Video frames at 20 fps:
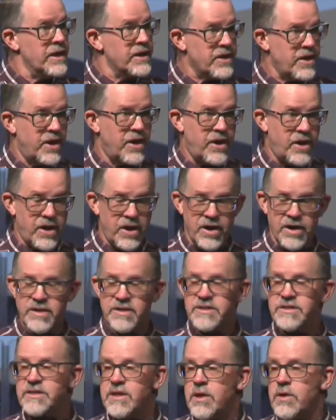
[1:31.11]

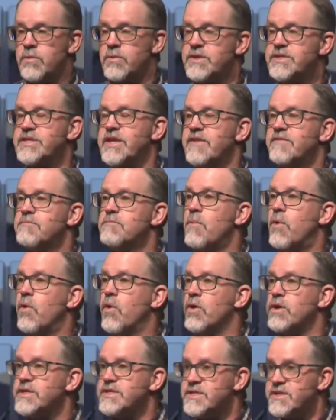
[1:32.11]
cars which have
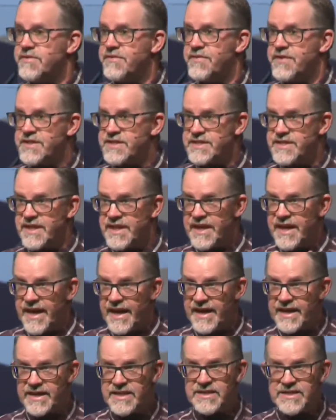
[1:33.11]
more
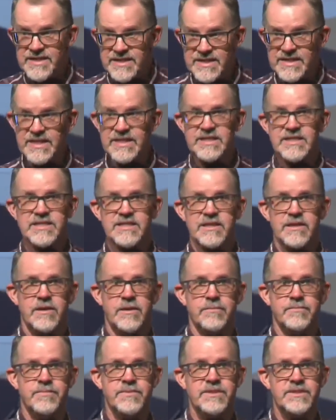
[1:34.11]
sophisticated
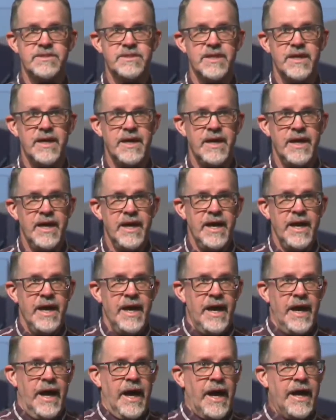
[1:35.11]
systems.
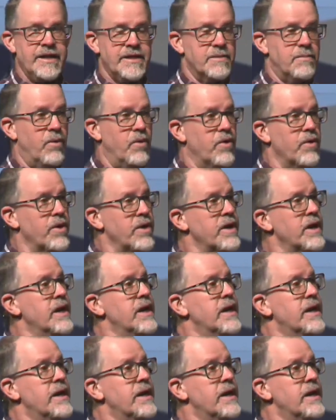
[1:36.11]
And the more